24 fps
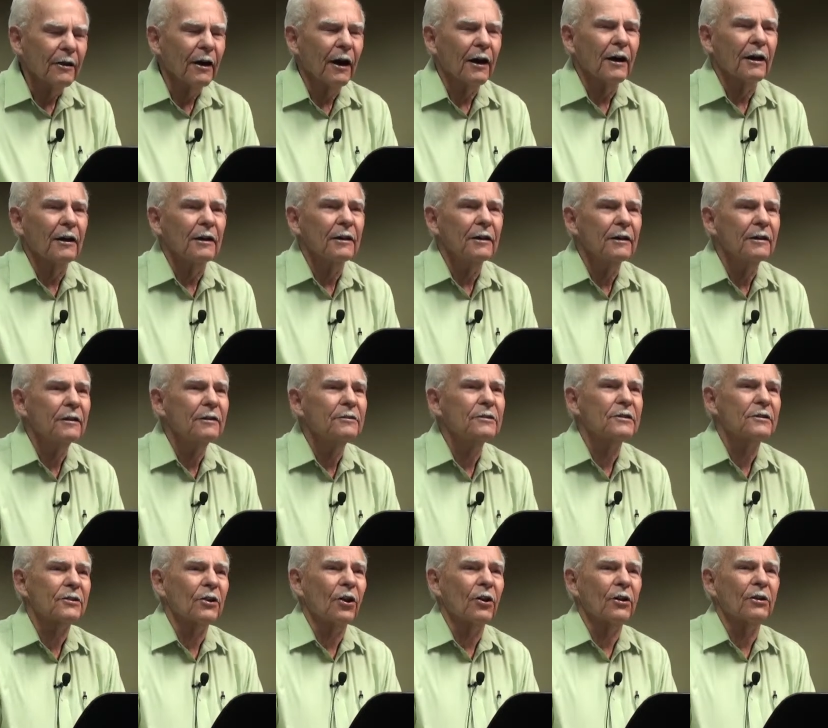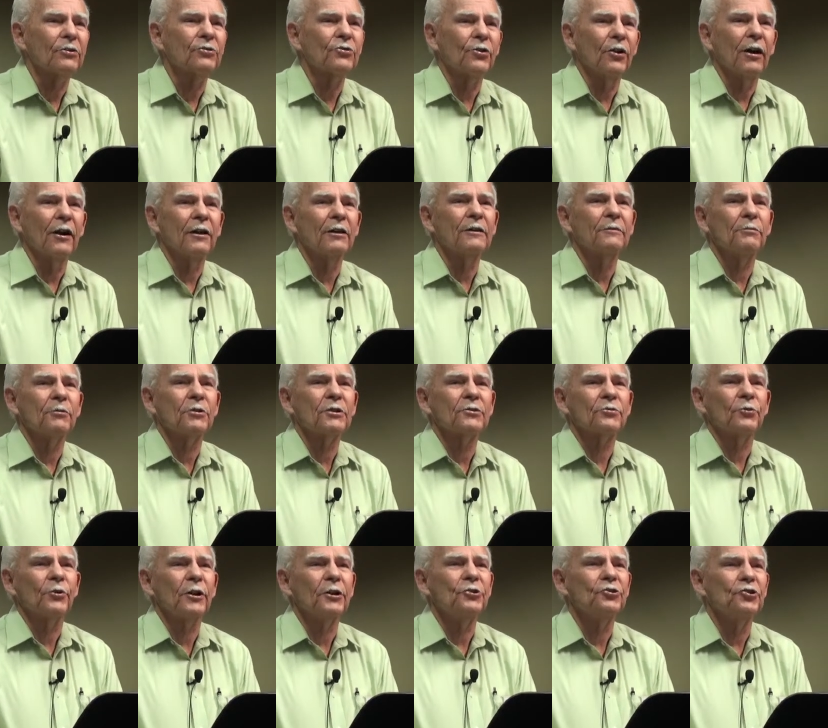I started trying to
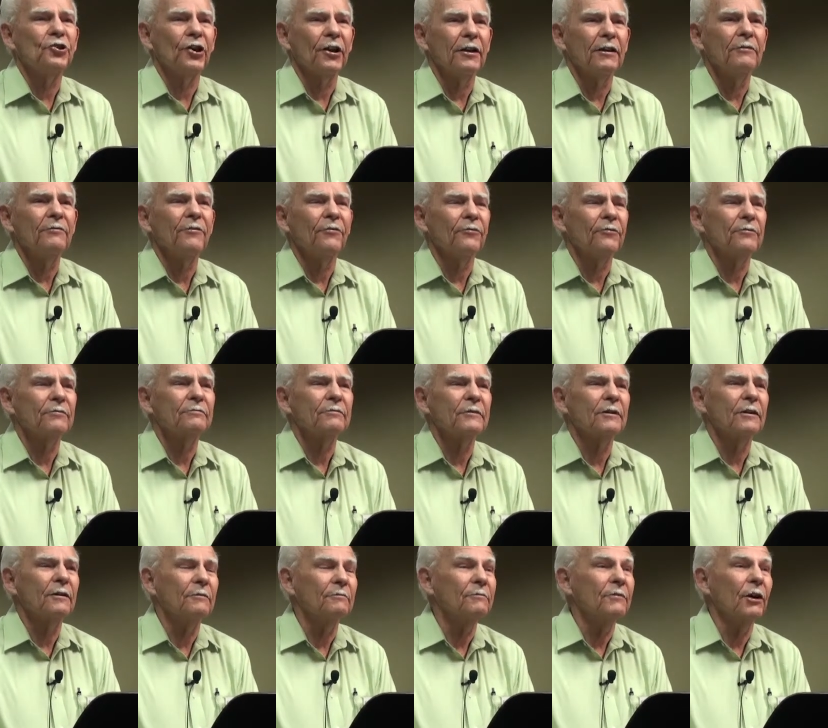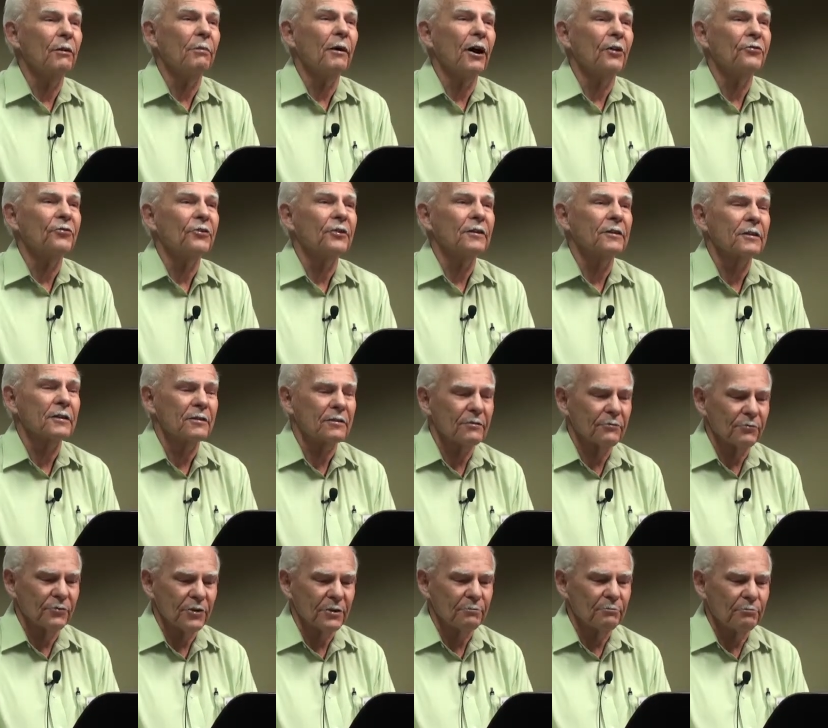persuade Jane about this
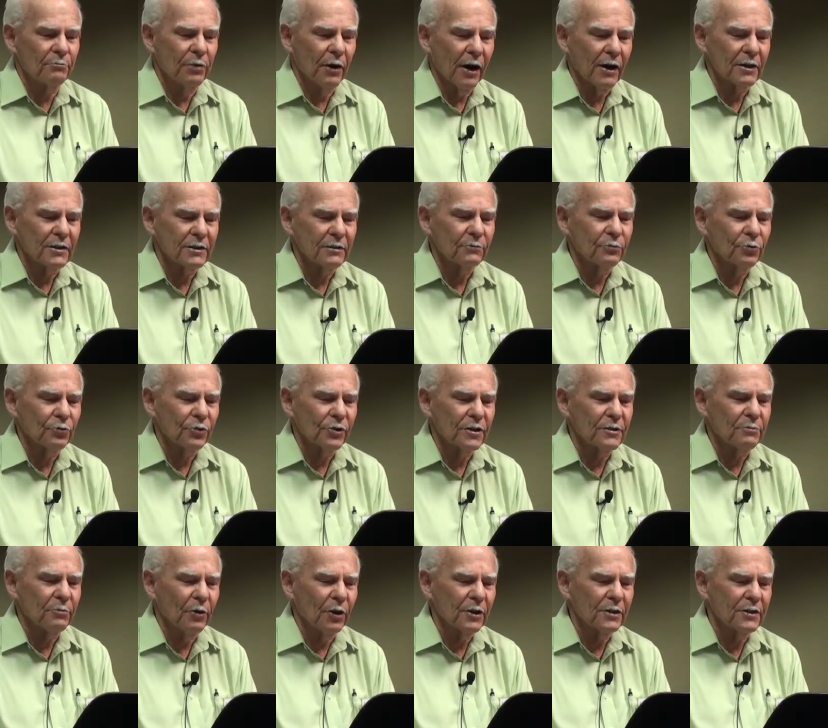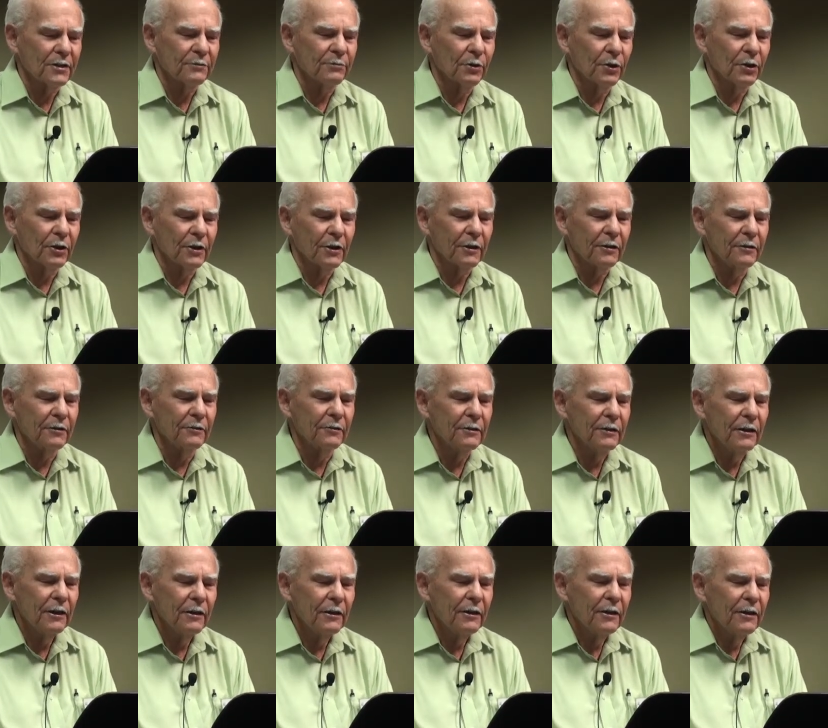possible responsibility.
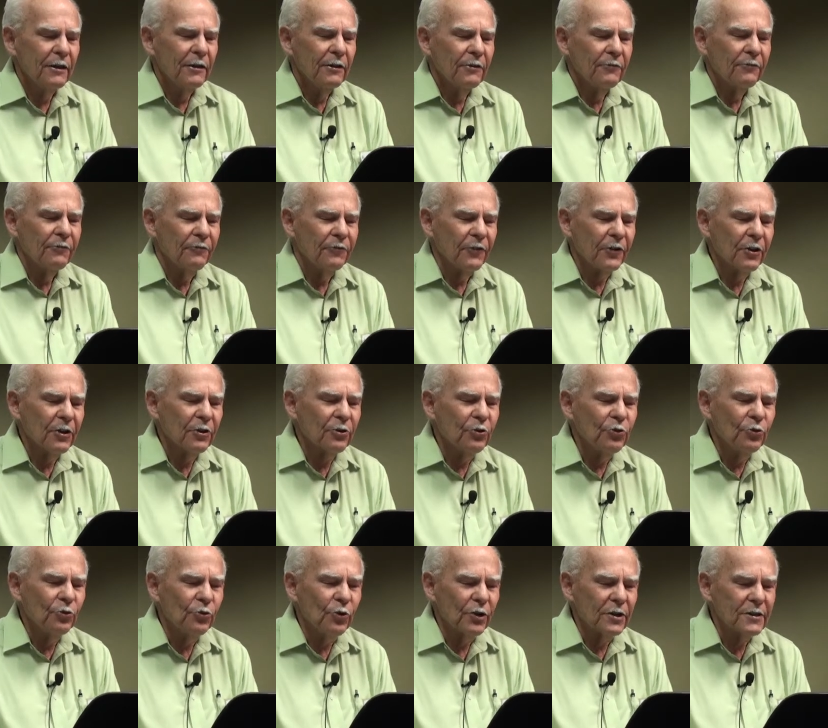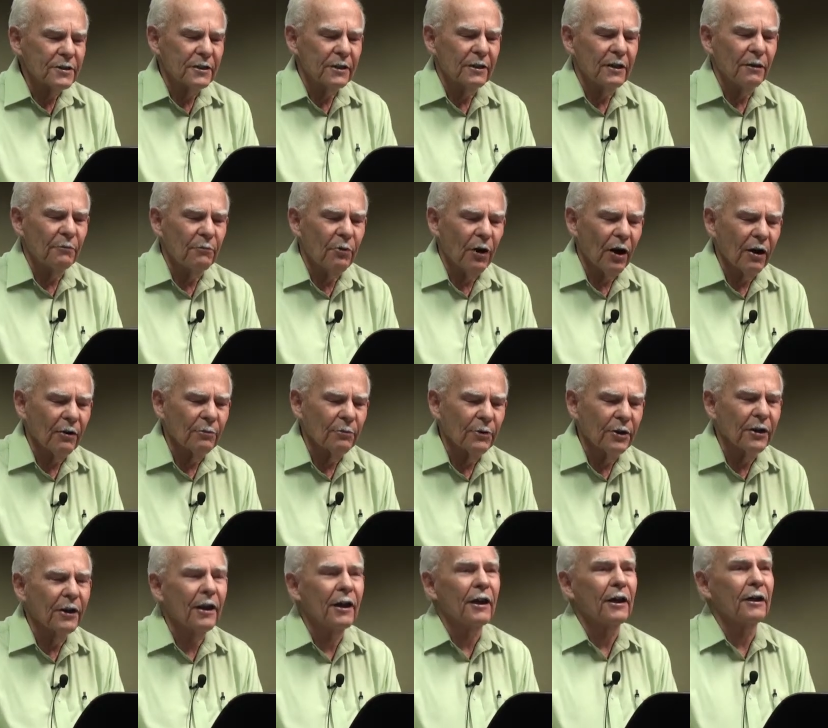Phil, who was the
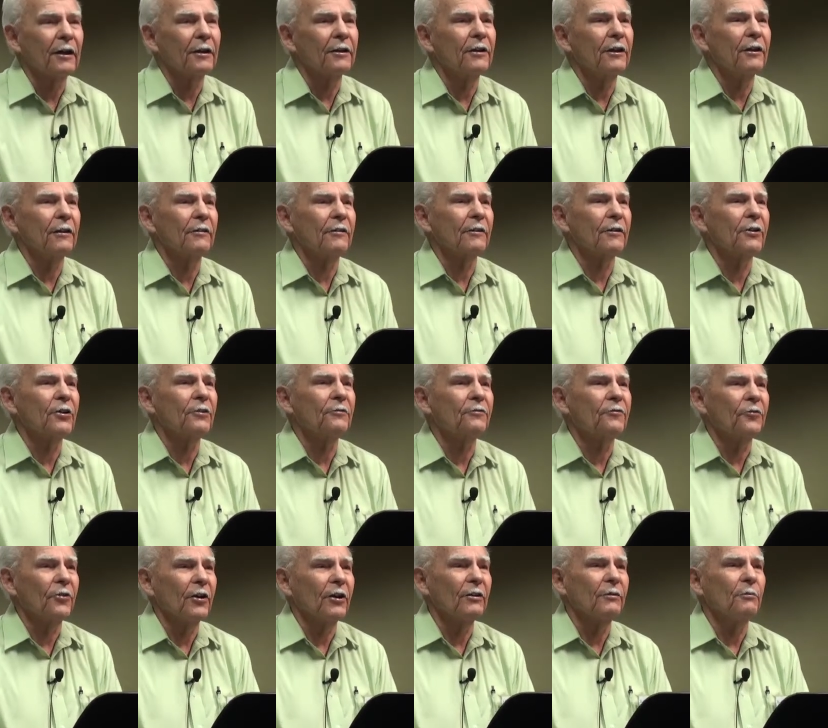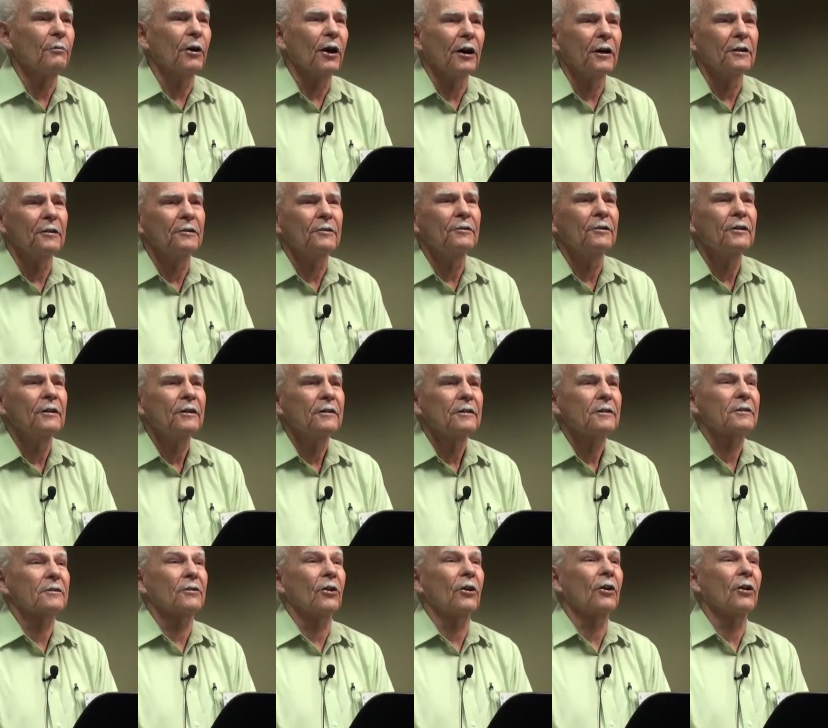department head and a good friend of mine,
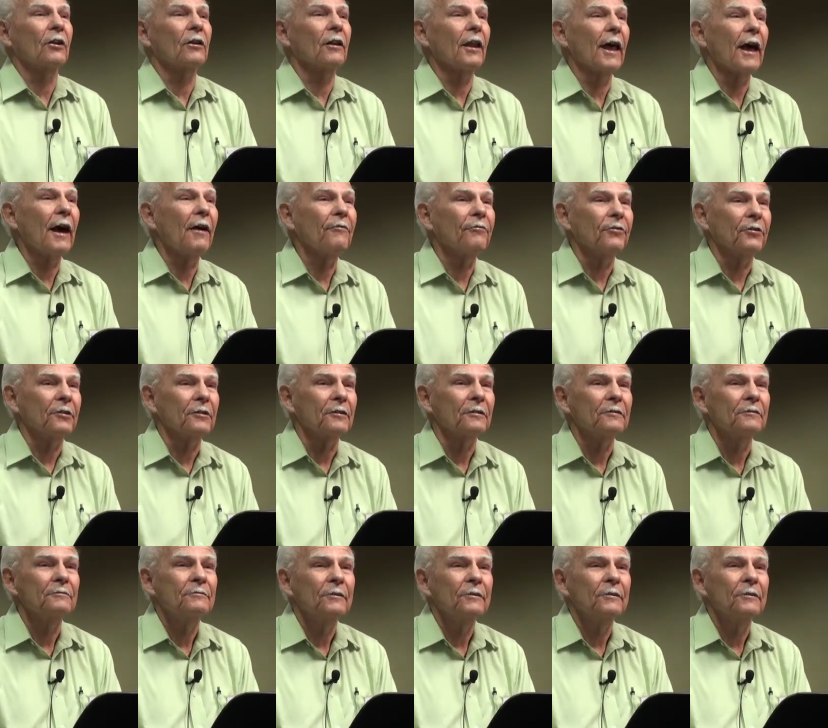started laughing.